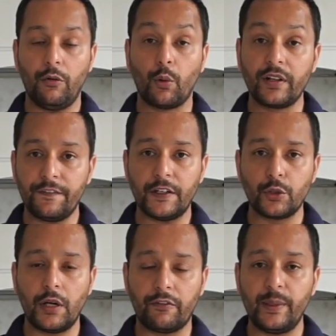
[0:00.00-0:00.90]
or the
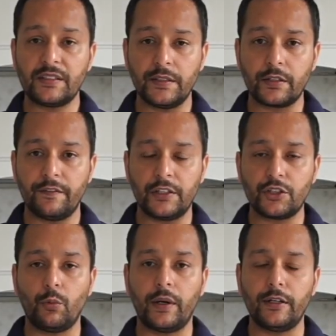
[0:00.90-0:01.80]
federal government's
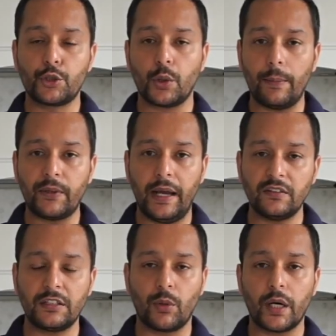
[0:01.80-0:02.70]
intervention where it dropped the
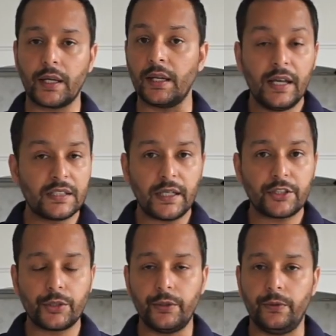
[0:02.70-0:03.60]
housing market. It's not
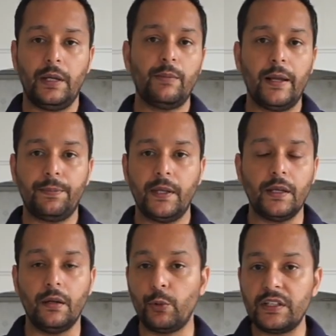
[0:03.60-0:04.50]
true, in my
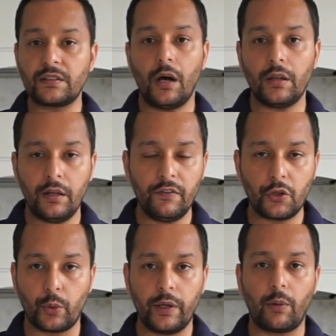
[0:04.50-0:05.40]
opinion. We saw the
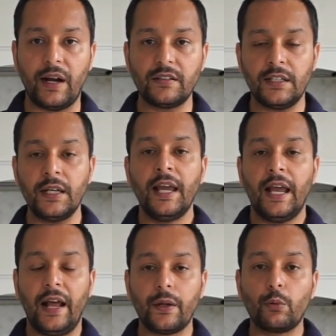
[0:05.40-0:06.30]
inventory rising,
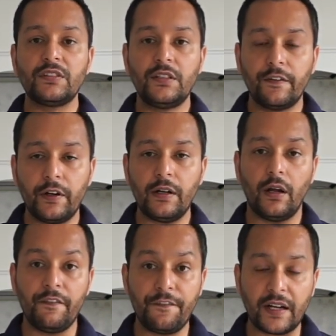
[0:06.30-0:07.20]
and there was different
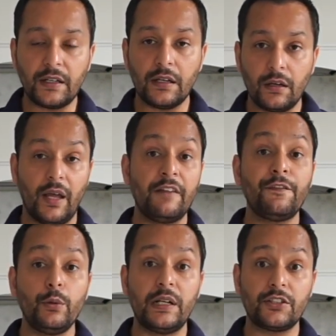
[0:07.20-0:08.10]

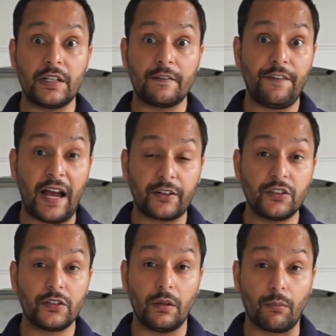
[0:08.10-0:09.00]
influencing
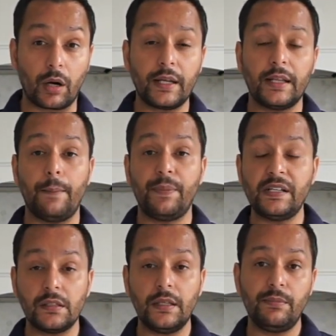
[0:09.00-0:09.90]
factors to the market that basically